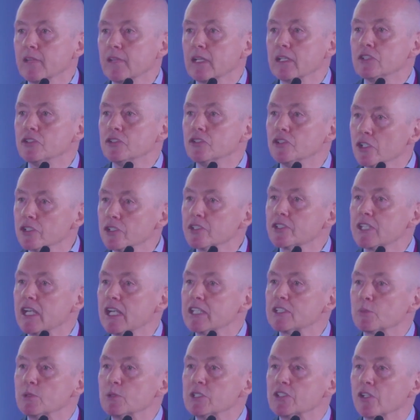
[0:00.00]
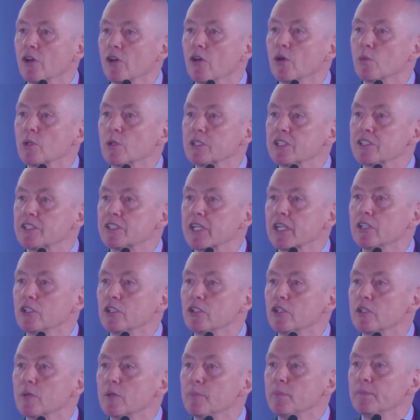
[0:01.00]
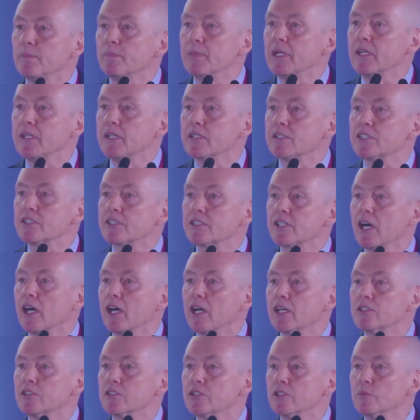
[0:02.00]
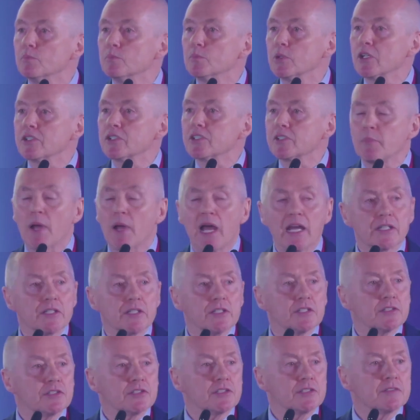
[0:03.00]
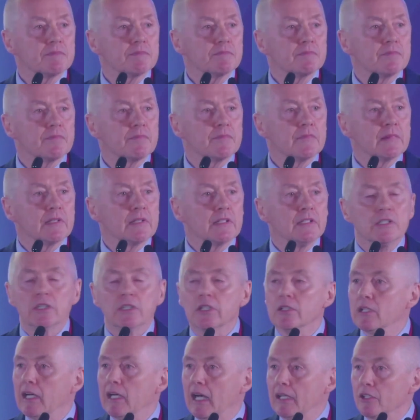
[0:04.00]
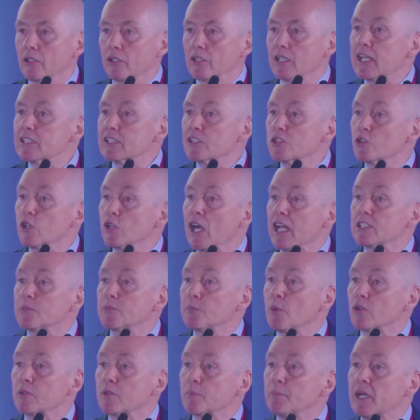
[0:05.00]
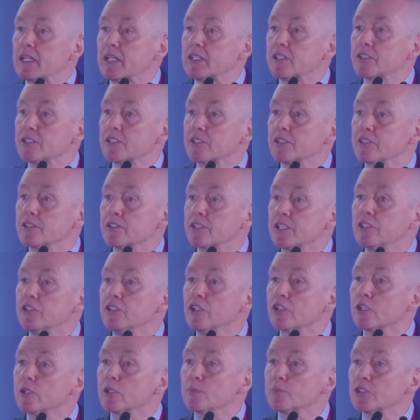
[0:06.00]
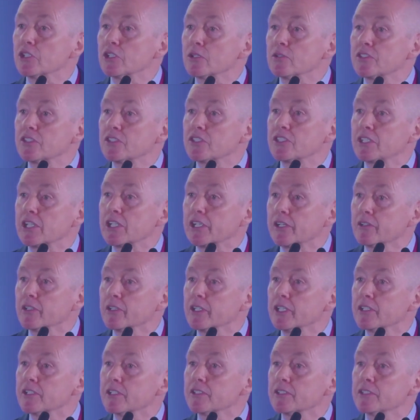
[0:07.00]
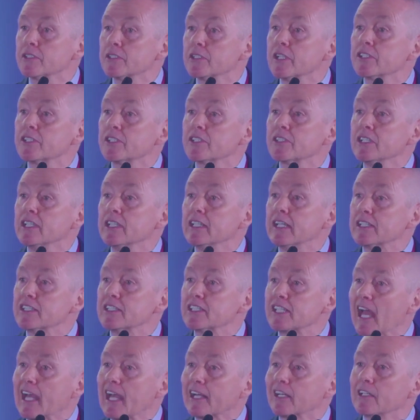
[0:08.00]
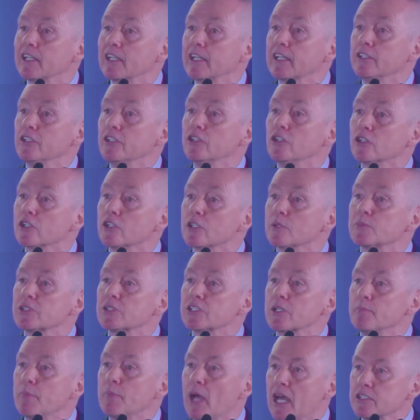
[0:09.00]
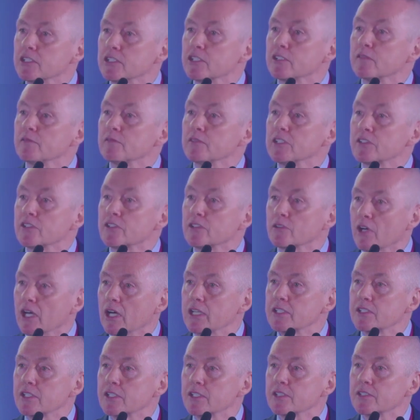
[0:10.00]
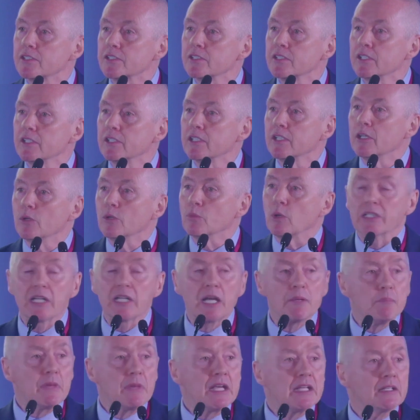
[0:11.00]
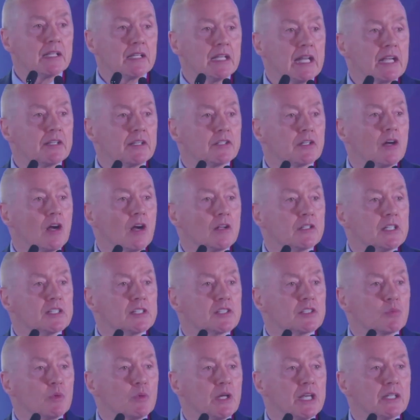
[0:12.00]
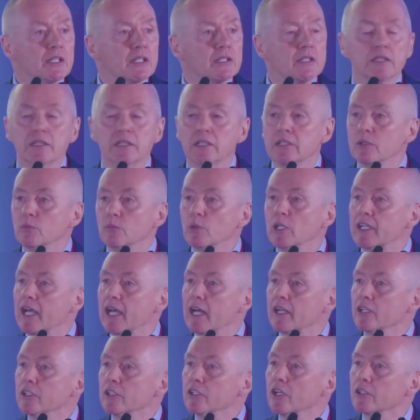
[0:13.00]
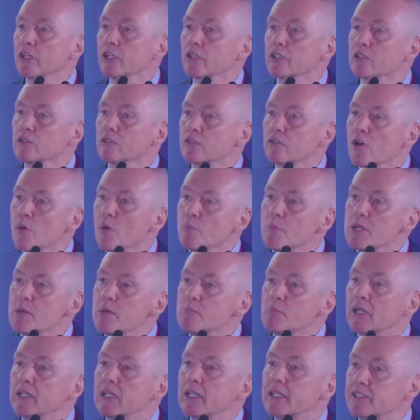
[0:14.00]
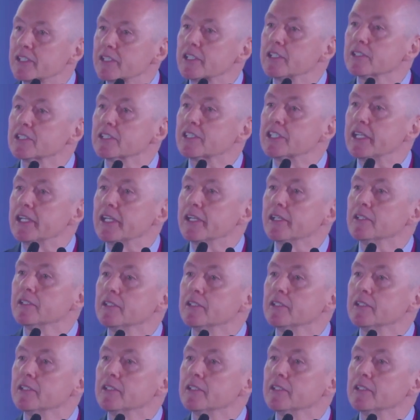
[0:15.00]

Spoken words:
just as we saw with the Single European Sky 2 Plus package. And unless transport ministers in Europe show seriousness in tackling Europe's competitiveness crisis, when they meet later on this week, we'll get another grubby political deal